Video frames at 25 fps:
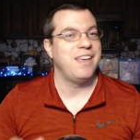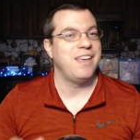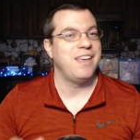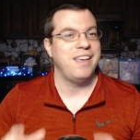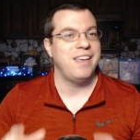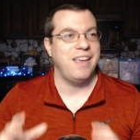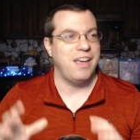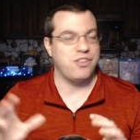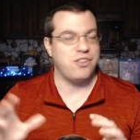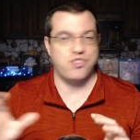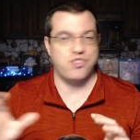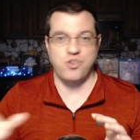
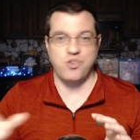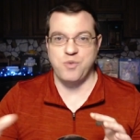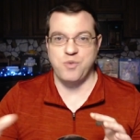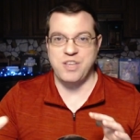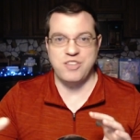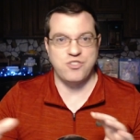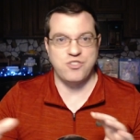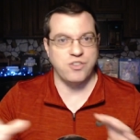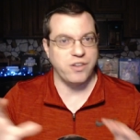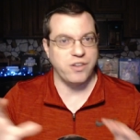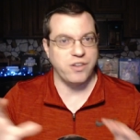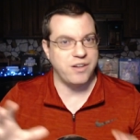
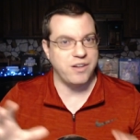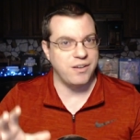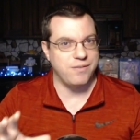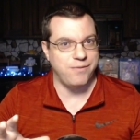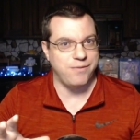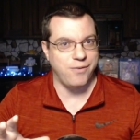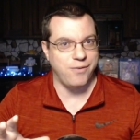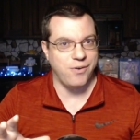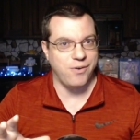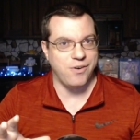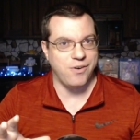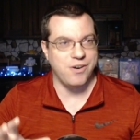he's looking
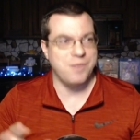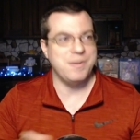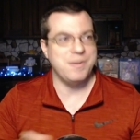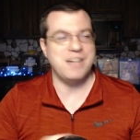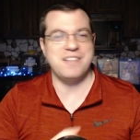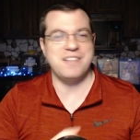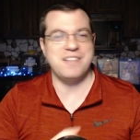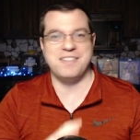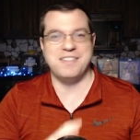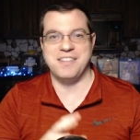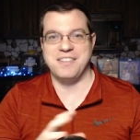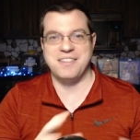for him,
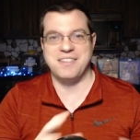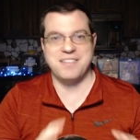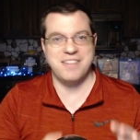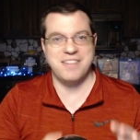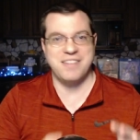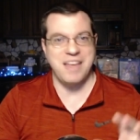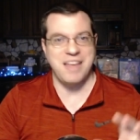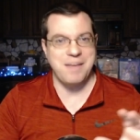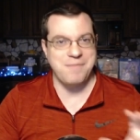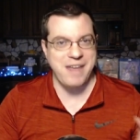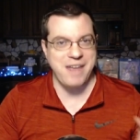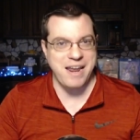and he's in the
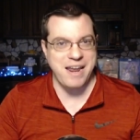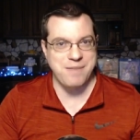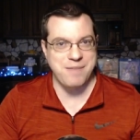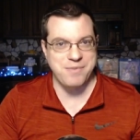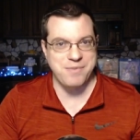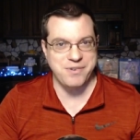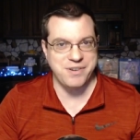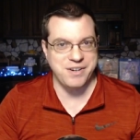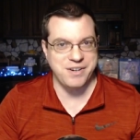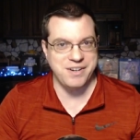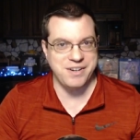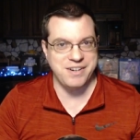same
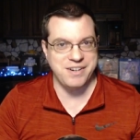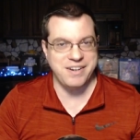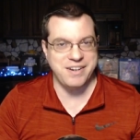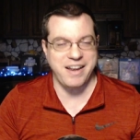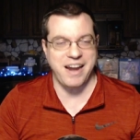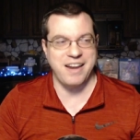neighborhood,